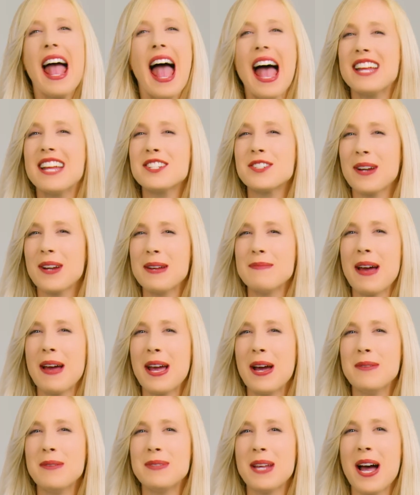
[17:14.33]
at
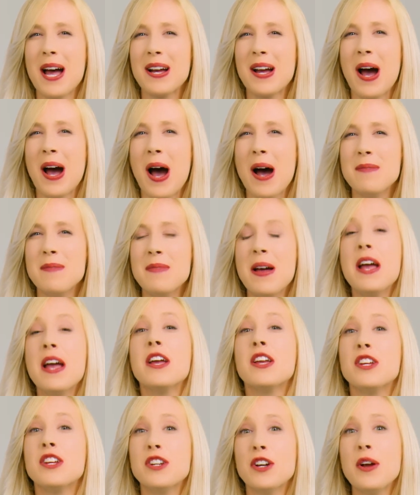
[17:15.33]
TradeMyHome.com,
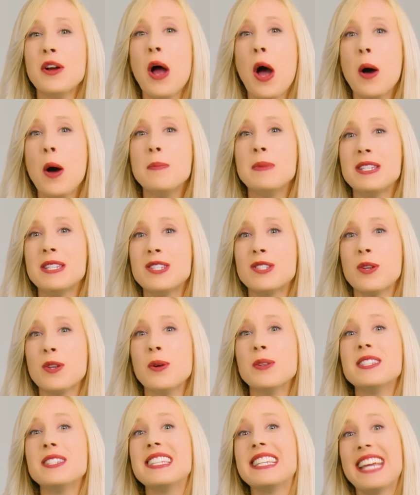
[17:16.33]
your home is
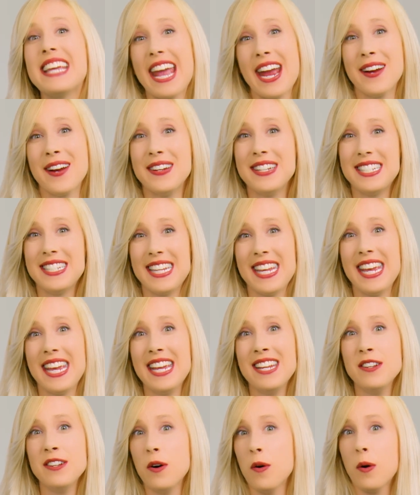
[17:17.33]
sold guaranteed
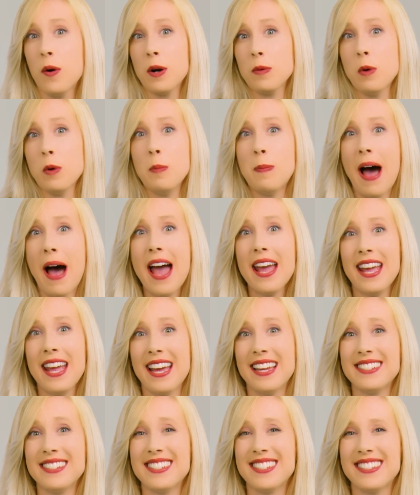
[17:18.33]
or we'll buy
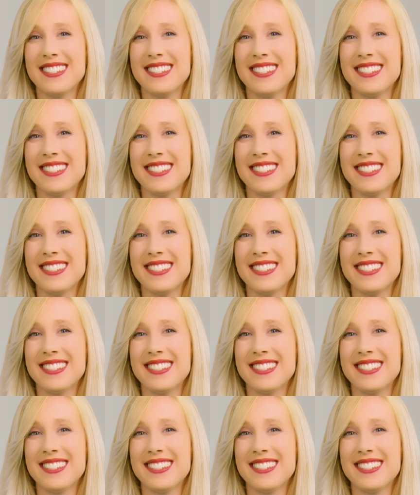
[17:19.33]
it.